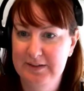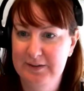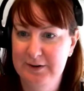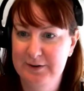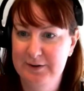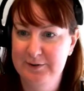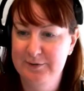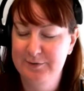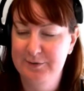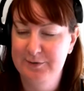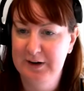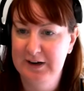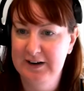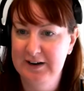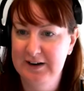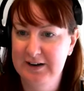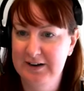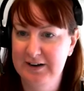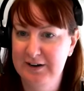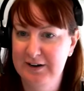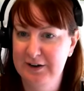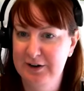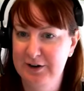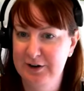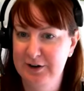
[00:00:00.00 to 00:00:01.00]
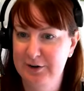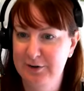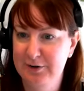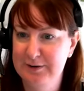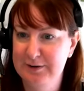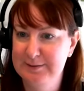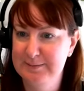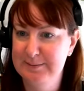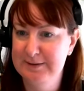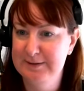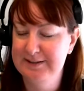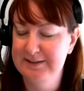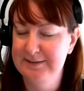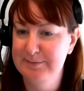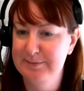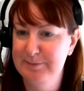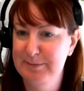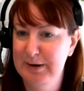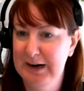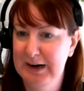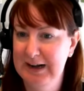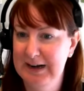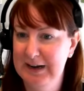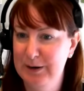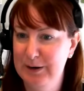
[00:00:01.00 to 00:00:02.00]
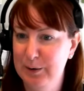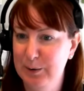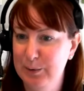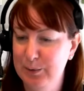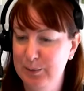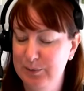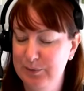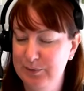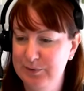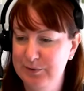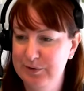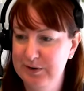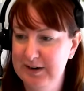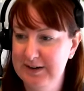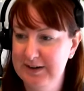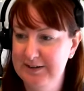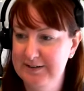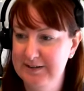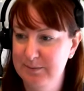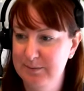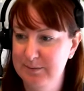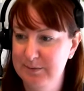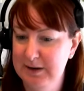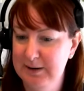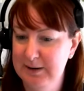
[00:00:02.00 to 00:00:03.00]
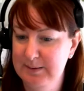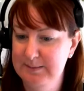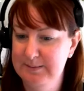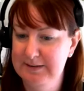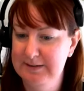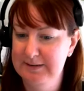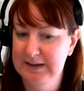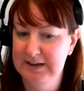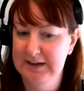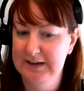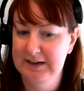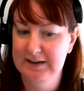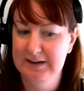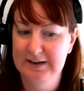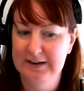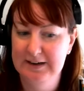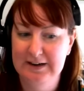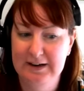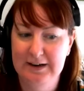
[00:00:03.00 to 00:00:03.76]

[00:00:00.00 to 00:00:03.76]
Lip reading: those fun, Christmas party calls that I sometimes get